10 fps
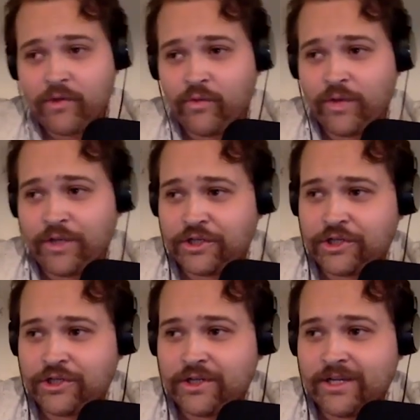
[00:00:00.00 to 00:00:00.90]

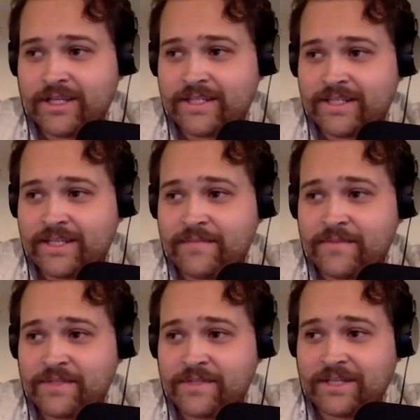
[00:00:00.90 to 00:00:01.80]
which
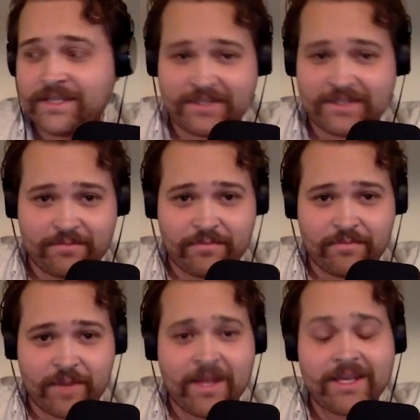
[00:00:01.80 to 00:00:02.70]
seems, at least
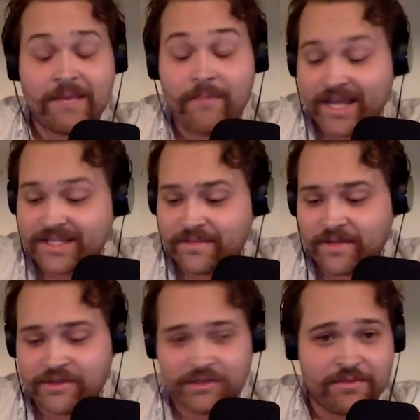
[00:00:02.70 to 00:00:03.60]
by my
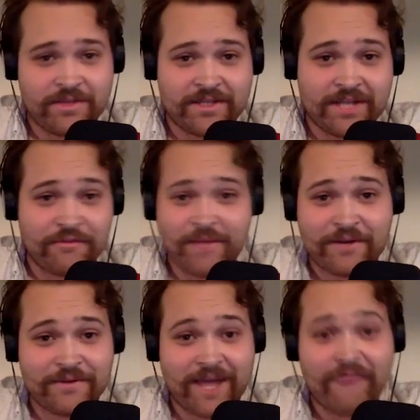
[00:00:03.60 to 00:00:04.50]
estimation, to be
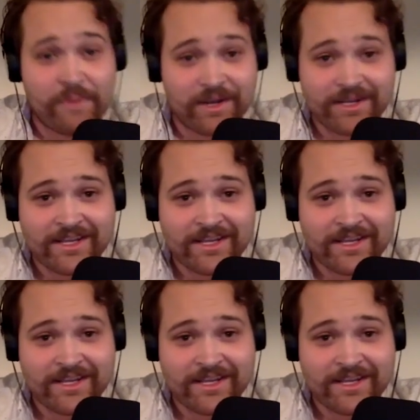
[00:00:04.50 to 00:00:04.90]
detrimental to everybody.